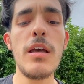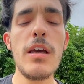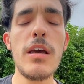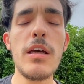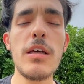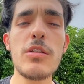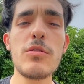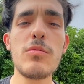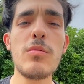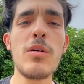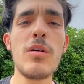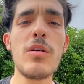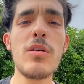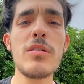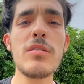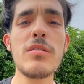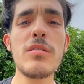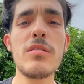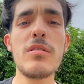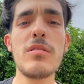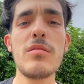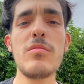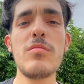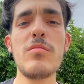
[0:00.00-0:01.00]
as well
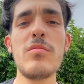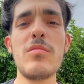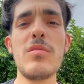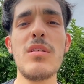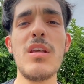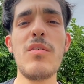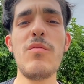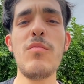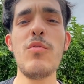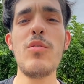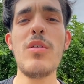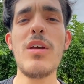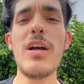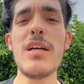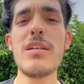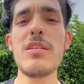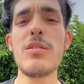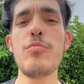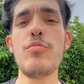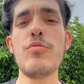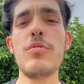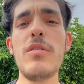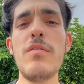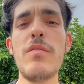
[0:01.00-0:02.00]
as giving you guys
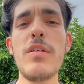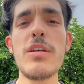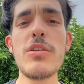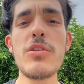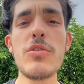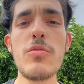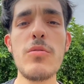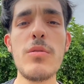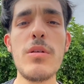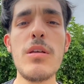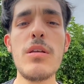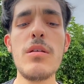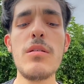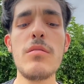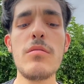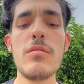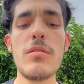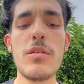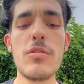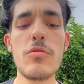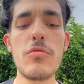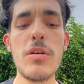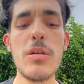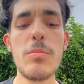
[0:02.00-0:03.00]
a brief history,
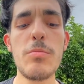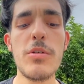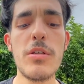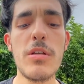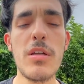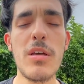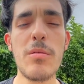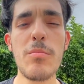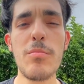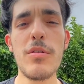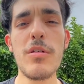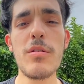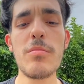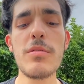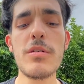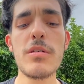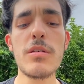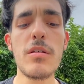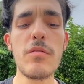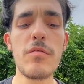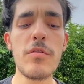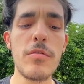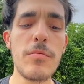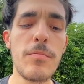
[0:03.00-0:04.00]
description, and
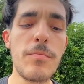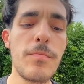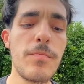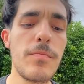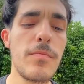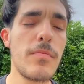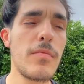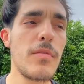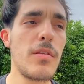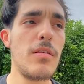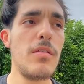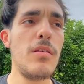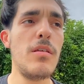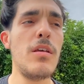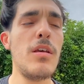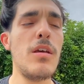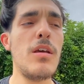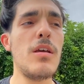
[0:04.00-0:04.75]
purpose of it.